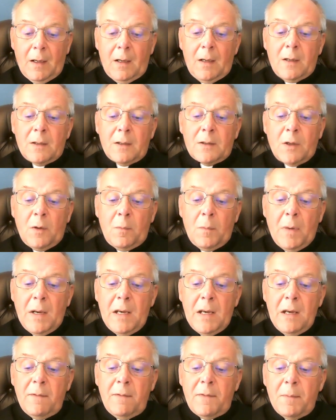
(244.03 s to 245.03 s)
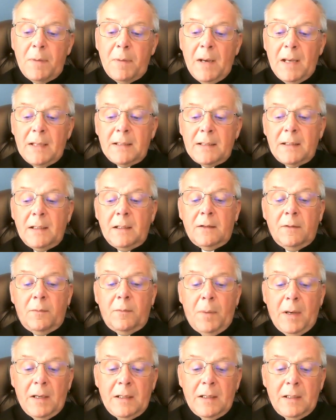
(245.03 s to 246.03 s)
So many of the blessings of
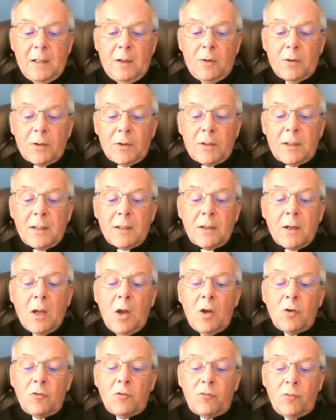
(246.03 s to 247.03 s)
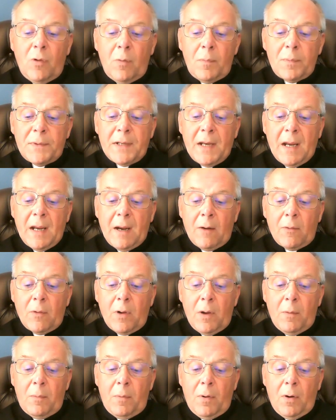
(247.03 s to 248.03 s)
Pentecost drop down
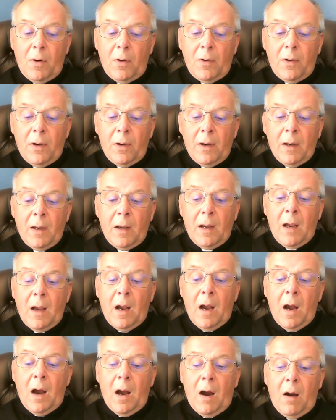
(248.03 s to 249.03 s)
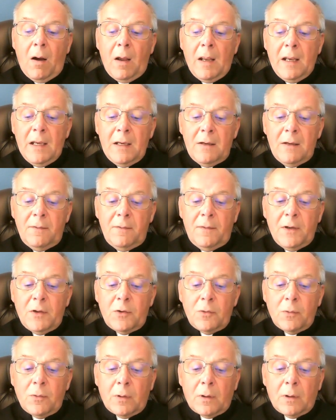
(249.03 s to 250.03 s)
upon our
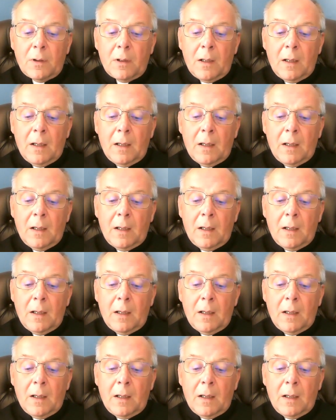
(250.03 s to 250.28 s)
individual